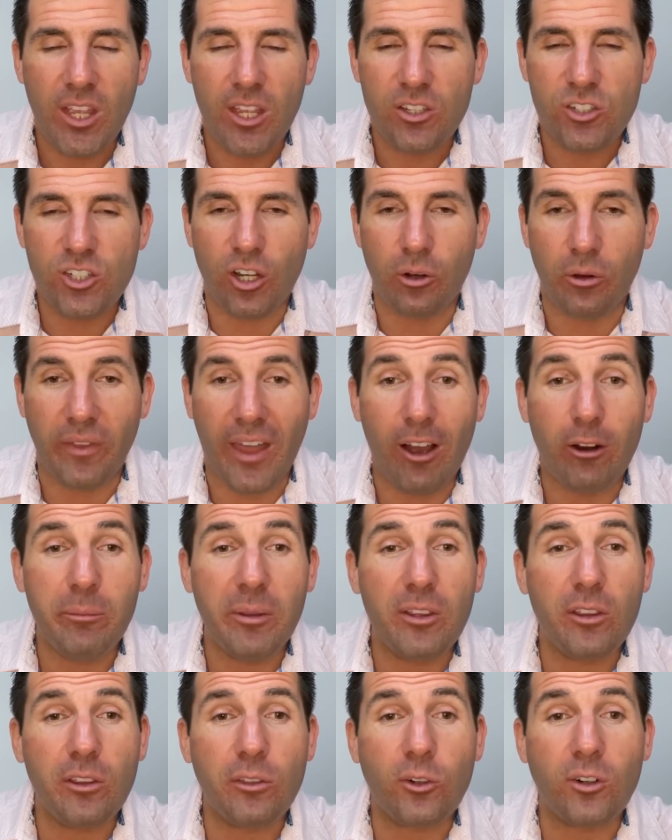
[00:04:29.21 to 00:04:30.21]
So that would be
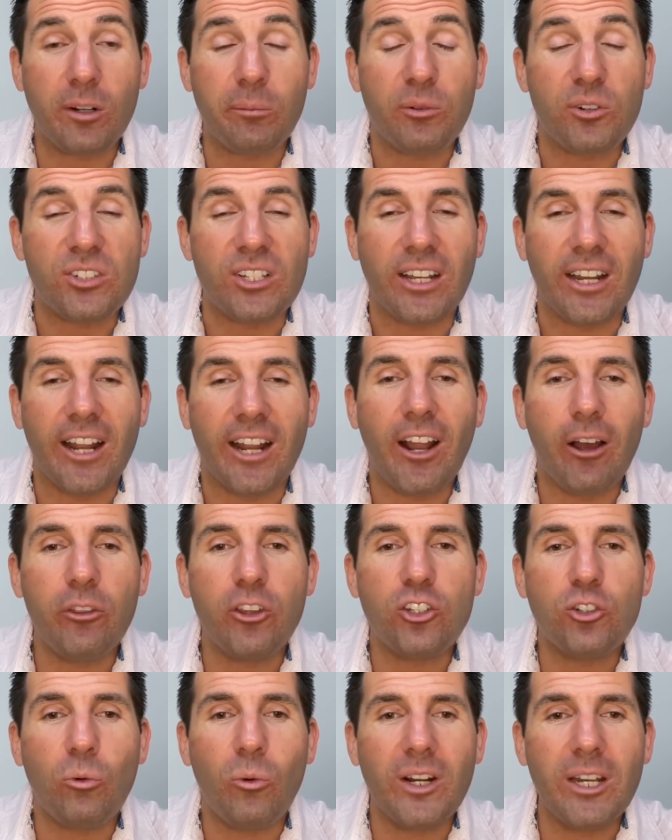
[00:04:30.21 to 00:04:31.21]
the 30%. And now
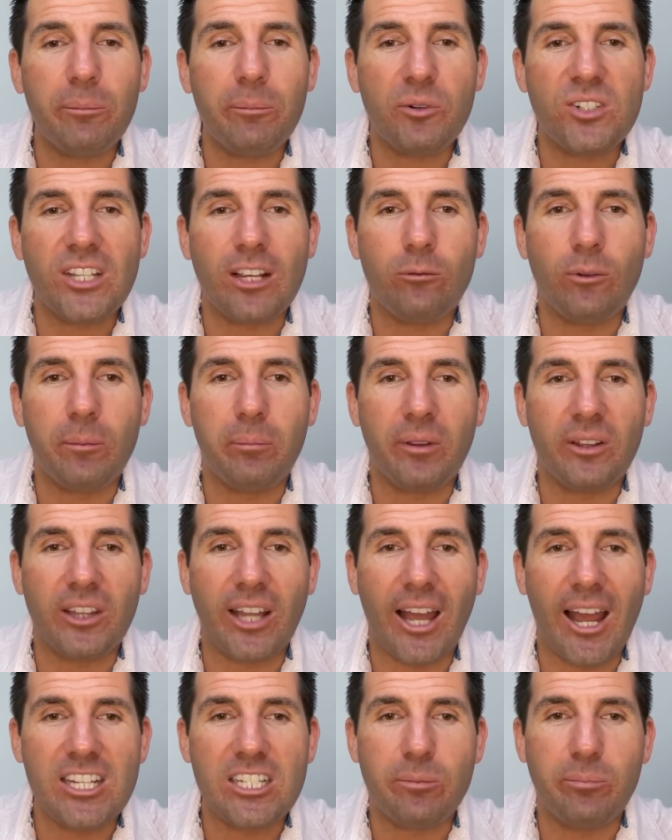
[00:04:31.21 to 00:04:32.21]
the 20% would
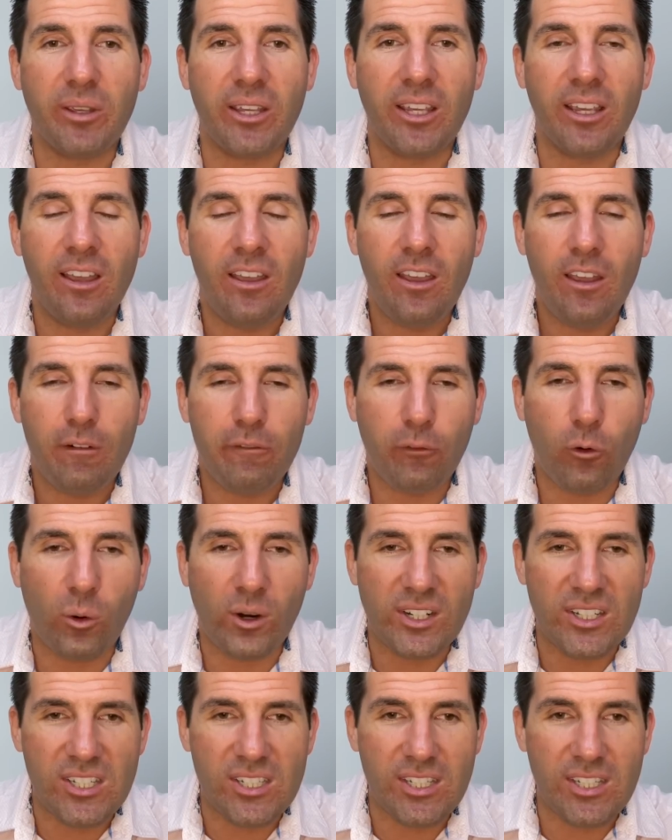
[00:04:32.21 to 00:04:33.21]
last be
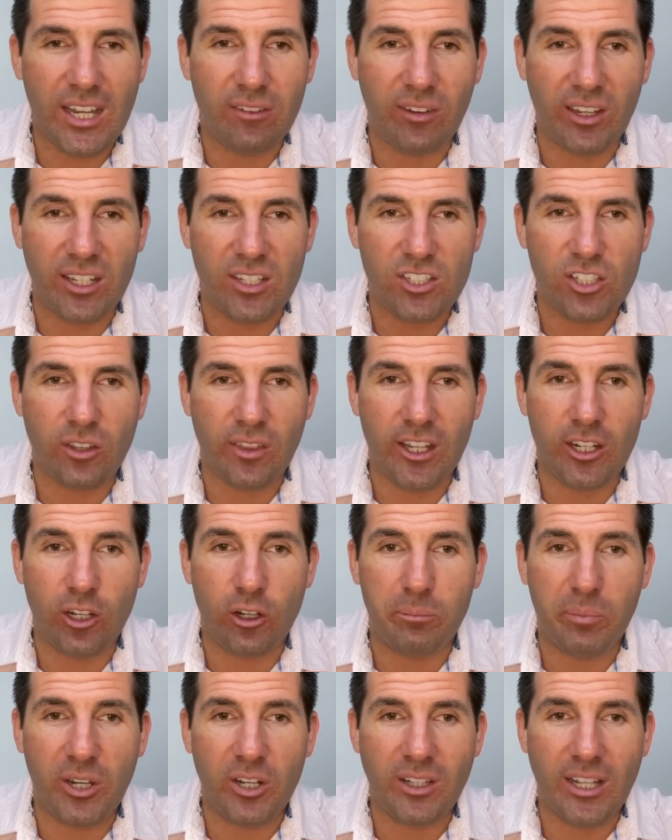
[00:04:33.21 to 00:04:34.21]
for savings. So then
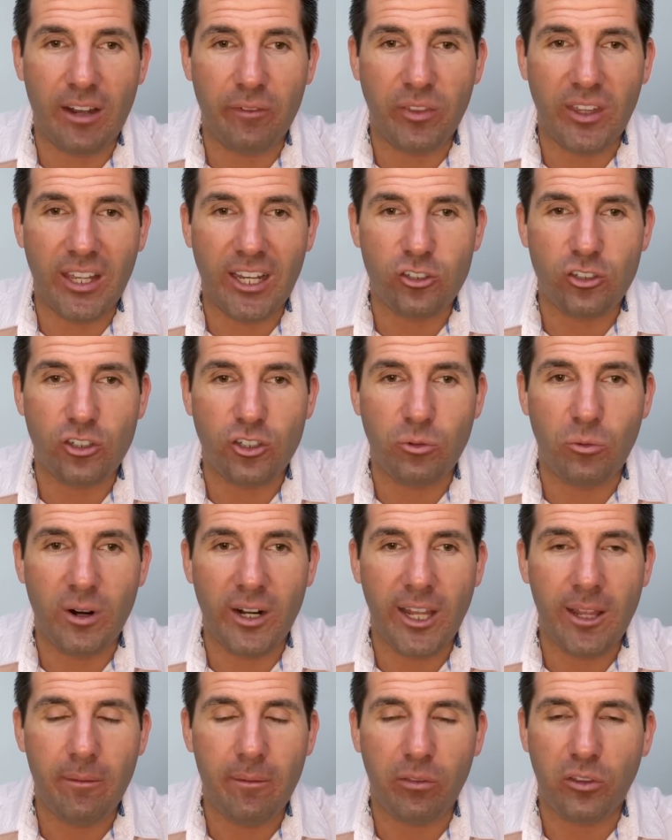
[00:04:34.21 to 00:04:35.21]
you'd peel off the extra
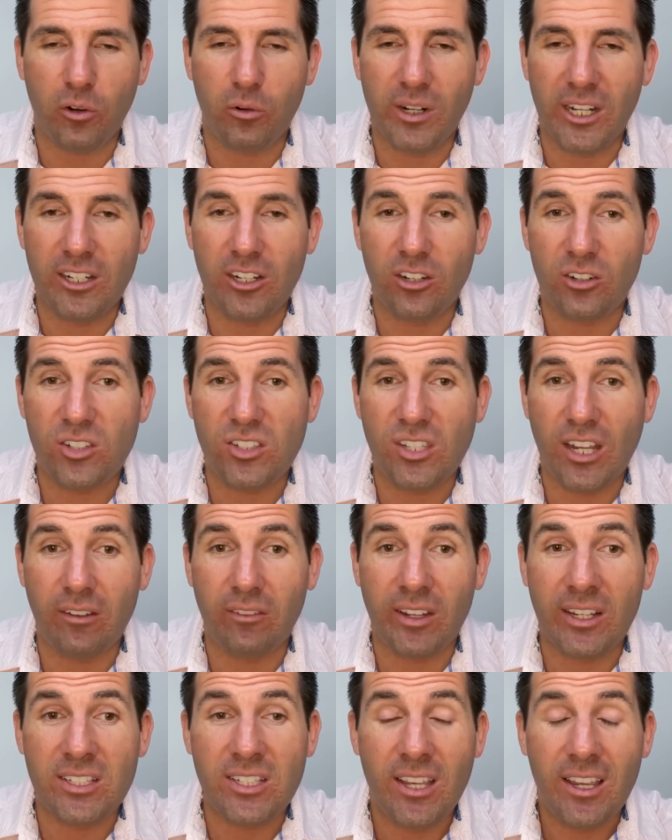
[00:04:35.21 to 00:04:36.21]
20, throw it into your
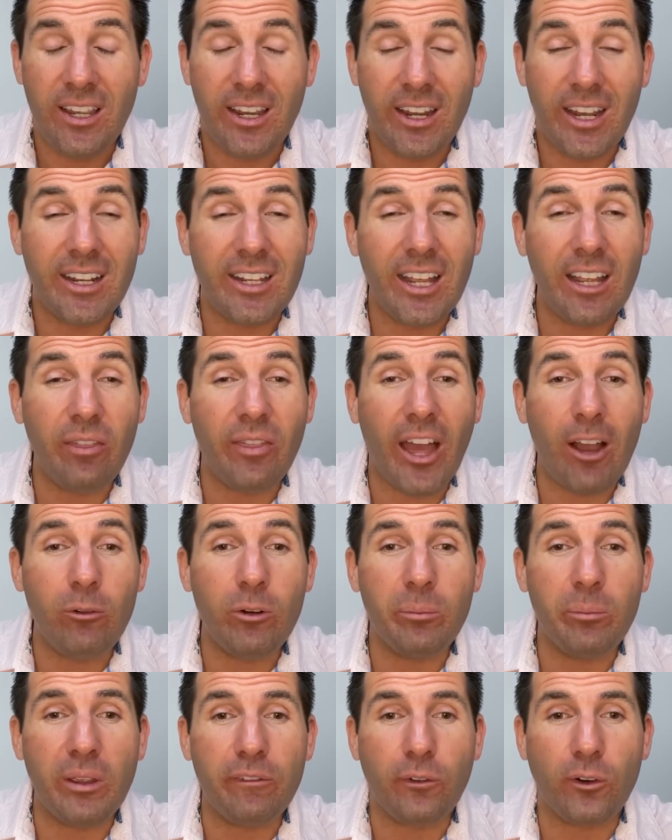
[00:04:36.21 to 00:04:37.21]
savings. And again, that
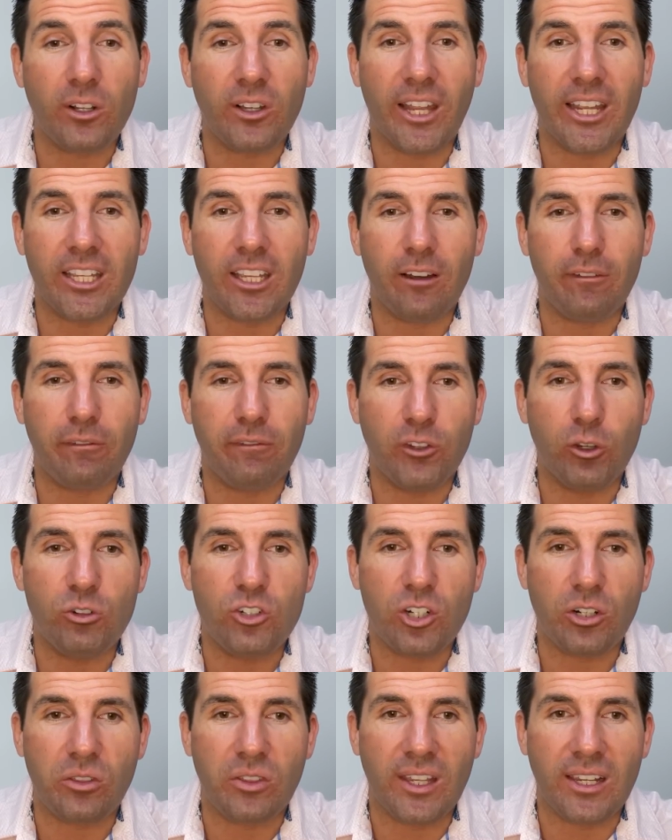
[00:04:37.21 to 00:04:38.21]
would be for like
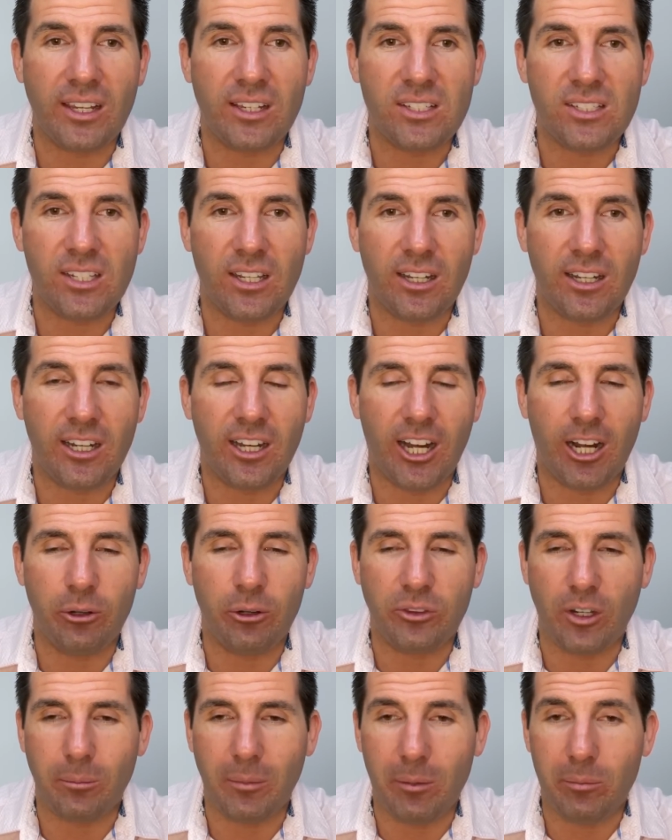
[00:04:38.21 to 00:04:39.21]
future things uh,
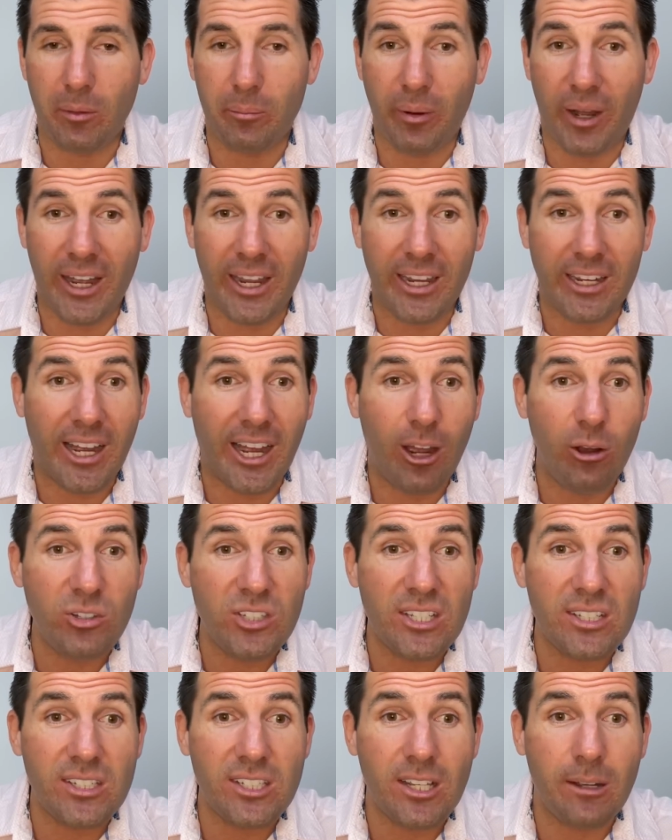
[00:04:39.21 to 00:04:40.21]
out there, maybe buying a house
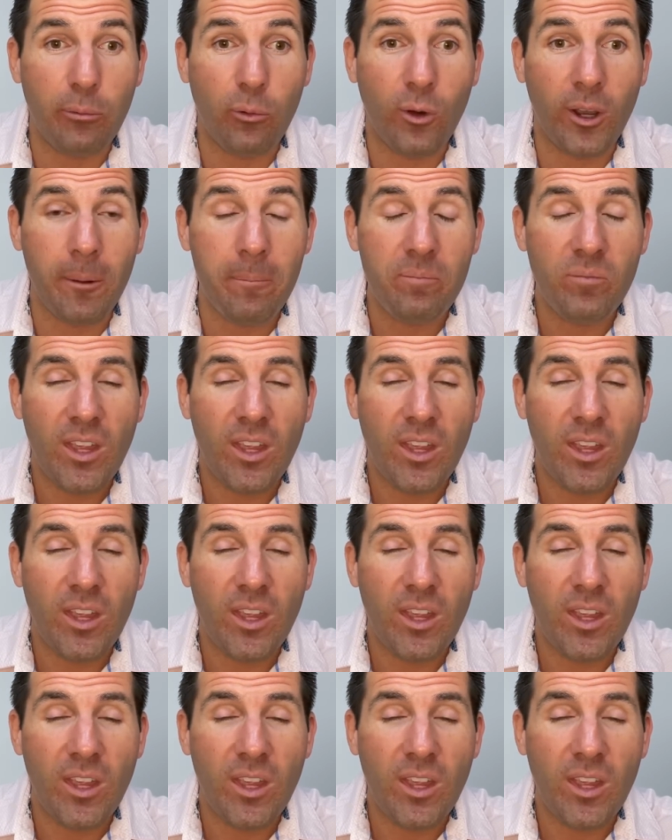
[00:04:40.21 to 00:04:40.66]
at some point,